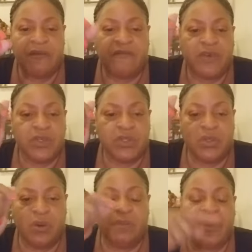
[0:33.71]
for
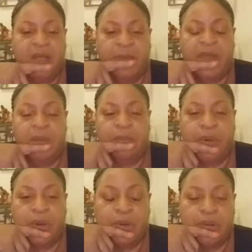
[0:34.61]
so many
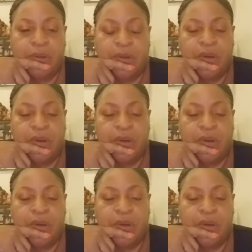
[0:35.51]
people